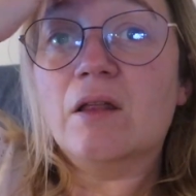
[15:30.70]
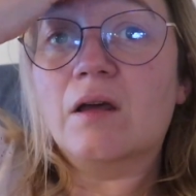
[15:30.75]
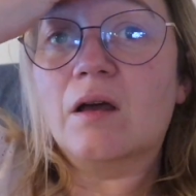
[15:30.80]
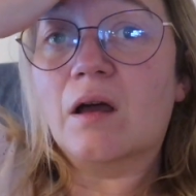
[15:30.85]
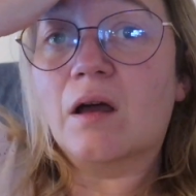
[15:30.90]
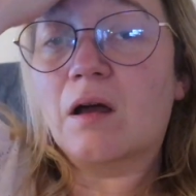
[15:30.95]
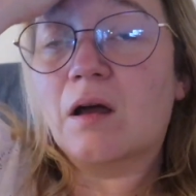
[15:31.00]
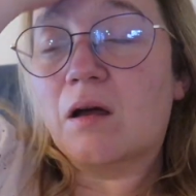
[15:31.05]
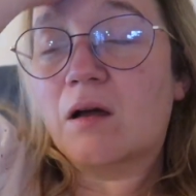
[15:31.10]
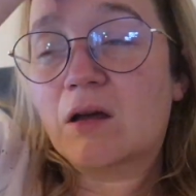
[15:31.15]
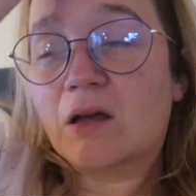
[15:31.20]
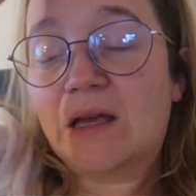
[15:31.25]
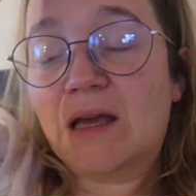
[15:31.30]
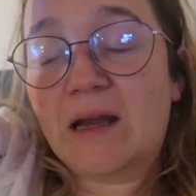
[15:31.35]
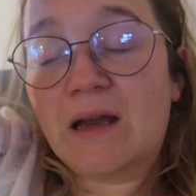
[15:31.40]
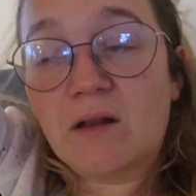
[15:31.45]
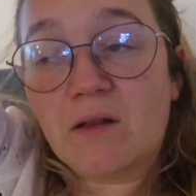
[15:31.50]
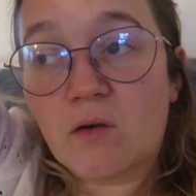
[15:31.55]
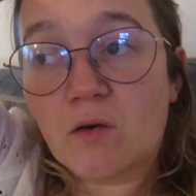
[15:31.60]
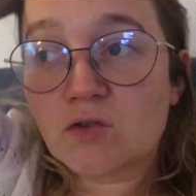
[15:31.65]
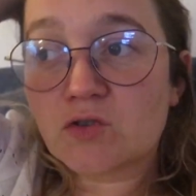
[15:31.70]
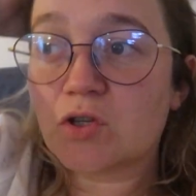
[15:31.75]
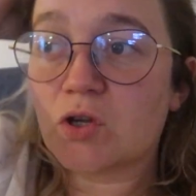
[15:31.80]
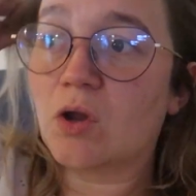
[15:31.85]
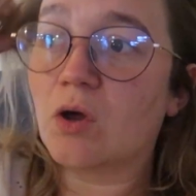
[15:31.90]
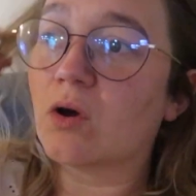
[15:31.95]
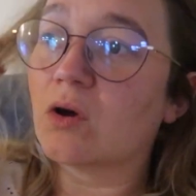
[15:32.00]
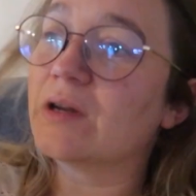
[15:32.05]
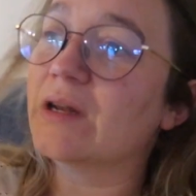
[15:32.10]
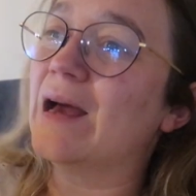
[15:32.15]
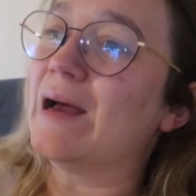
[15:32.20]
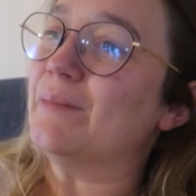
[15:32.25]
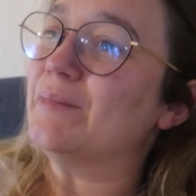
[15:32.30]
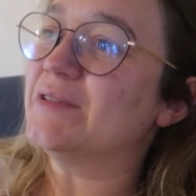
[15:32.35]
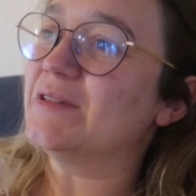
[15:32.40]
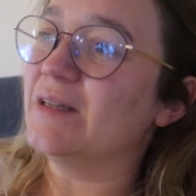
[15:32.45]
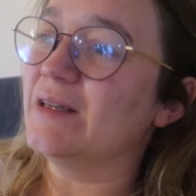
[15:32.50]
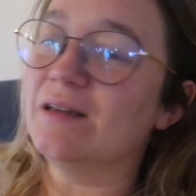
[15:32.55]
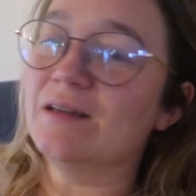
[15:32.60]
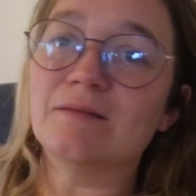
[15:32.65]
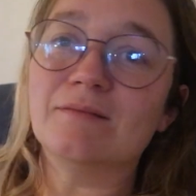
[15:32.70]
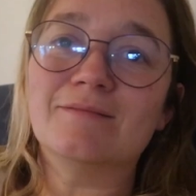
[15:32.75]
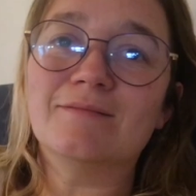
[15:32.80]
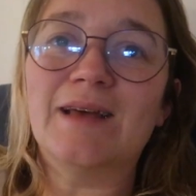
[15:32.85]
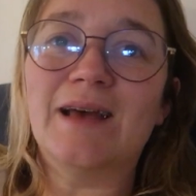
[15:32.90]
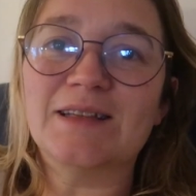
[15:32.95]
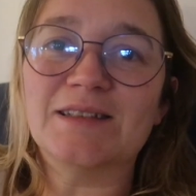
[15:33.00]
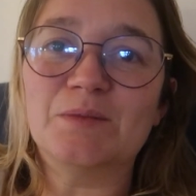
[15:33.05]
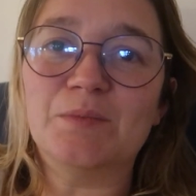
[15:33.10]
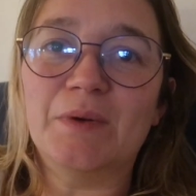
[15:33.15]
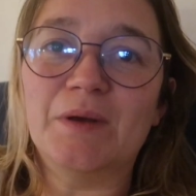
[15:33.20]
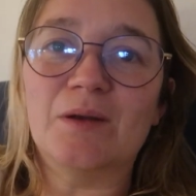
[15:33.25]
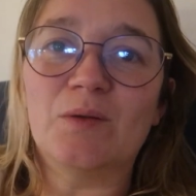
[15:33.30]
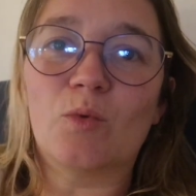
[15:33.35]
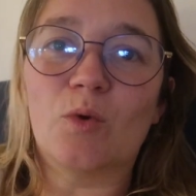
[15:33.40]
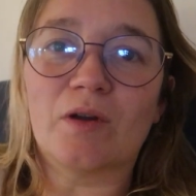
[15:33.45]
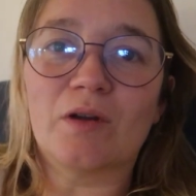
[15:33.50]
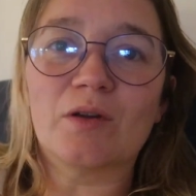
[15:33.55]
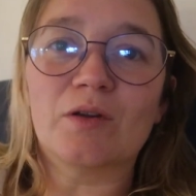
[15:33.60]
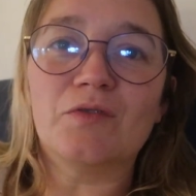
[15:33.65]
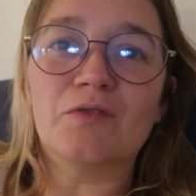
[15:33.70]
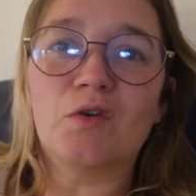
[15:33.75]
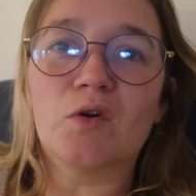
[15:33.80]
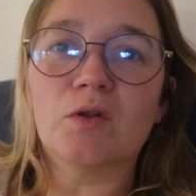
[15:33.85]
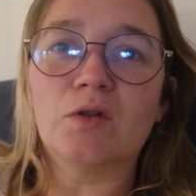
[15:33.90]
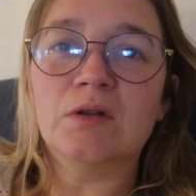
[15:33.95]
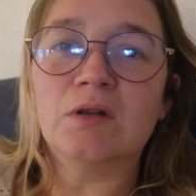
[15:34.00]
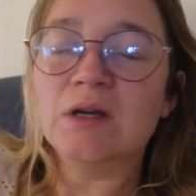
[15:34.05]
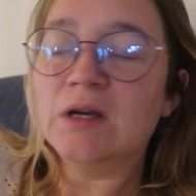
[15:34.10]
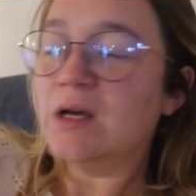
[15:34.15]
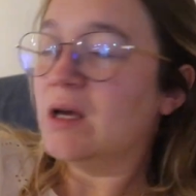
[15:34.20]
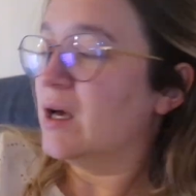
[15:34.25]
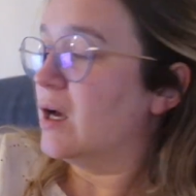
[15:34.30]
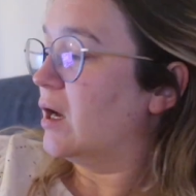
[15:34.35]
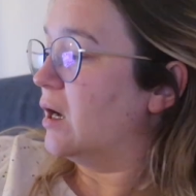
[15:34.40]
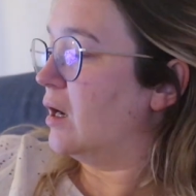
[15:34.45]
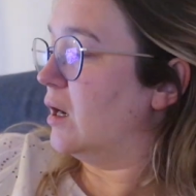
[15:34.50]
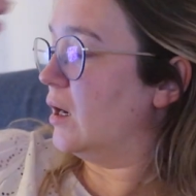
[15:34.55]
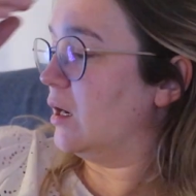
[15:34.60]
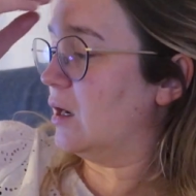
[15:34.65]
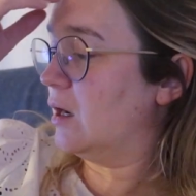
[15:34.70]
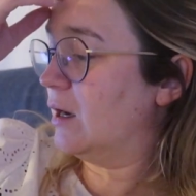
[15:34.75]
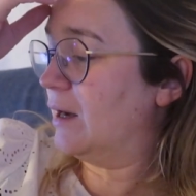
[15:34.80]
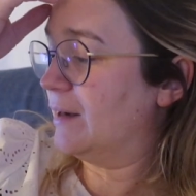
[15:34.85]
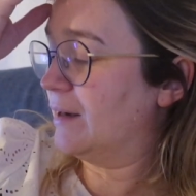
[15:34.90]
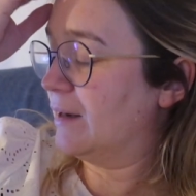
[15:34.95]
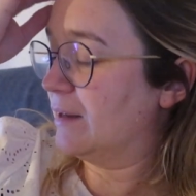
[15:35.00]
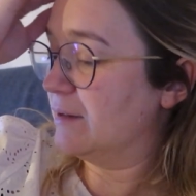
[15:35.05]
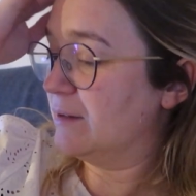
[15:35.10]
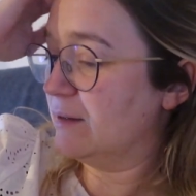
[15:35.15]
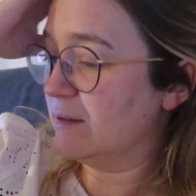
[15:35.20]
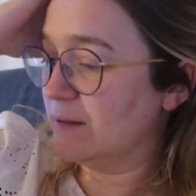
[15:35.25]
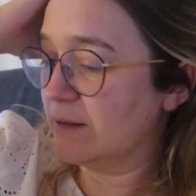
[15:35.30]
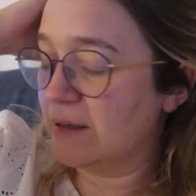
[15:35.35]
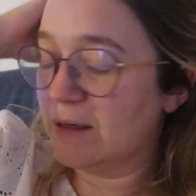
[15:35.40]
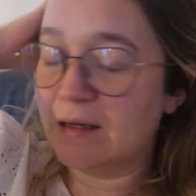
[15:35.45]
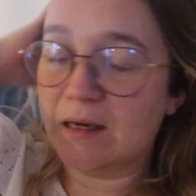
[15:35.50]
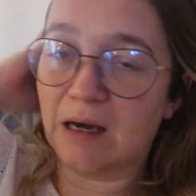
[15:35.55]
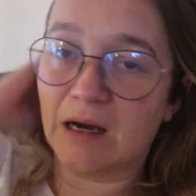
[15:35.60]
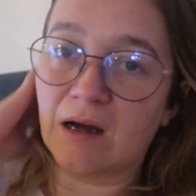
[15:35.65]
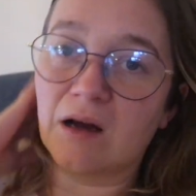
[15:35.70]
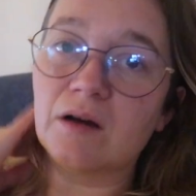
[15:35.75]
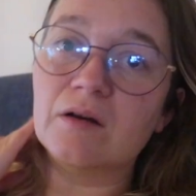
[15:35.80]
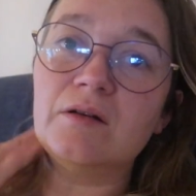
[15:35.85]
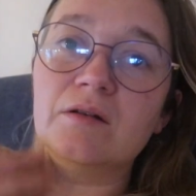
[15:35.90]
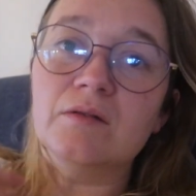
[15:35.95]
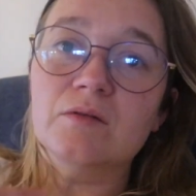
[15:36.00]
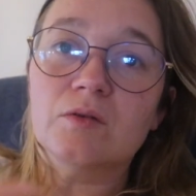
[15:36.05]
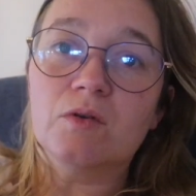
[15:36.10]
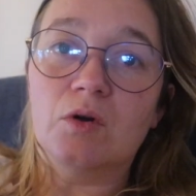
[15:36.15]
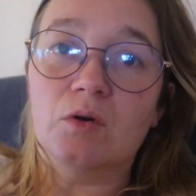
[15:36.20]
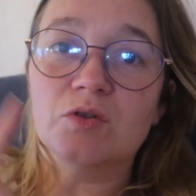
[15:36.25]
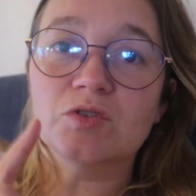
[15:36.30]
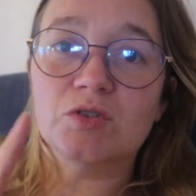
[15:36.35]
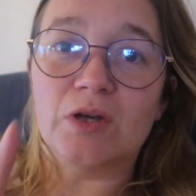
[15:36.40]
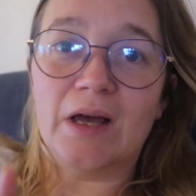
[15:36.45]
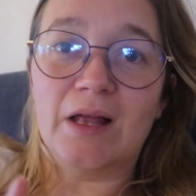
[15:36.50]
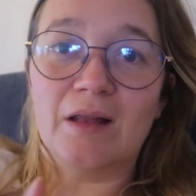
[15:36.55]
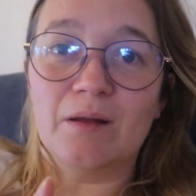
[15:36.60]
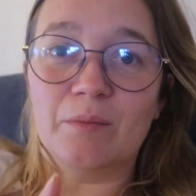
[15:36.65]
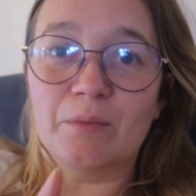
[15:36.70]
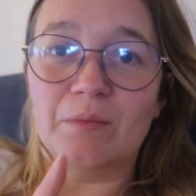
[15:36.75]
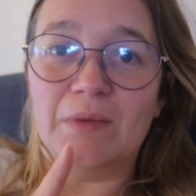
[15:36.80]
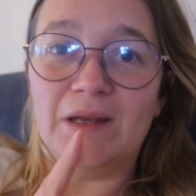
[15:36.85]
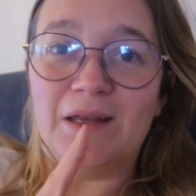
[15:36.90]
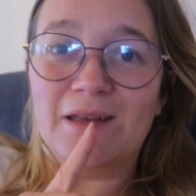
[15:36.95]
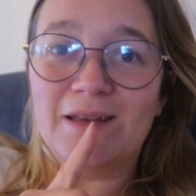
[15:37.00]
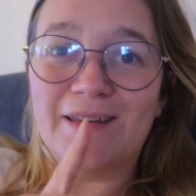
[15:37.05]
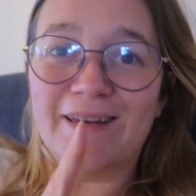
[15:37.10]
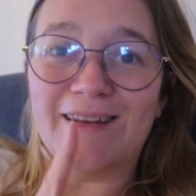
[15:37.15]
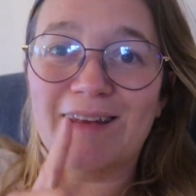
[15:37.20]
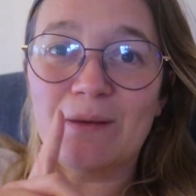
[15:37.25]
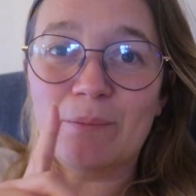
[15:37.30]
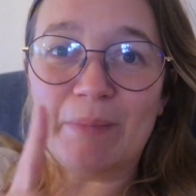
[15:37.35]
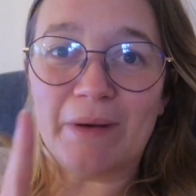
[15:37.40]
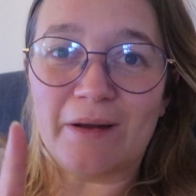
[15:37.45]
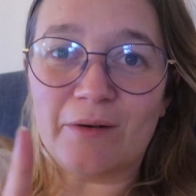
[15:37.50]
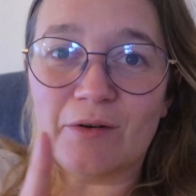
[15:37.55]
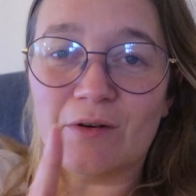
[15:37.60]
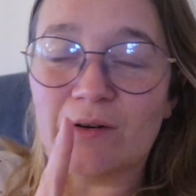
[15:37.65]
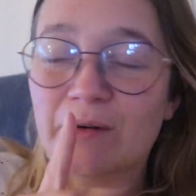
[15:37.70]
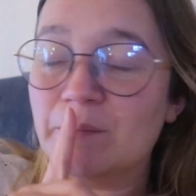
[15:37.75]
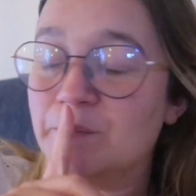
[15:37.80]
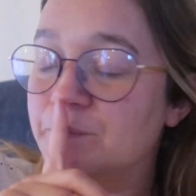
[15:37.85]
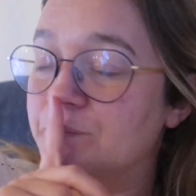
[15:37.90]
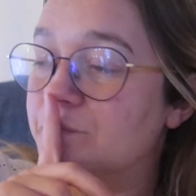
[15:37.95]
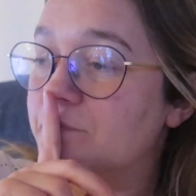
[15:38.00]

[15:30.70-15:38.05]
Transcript: uh, getting those long naps in has been wonderful, uh, and I think they are going to help me getting better.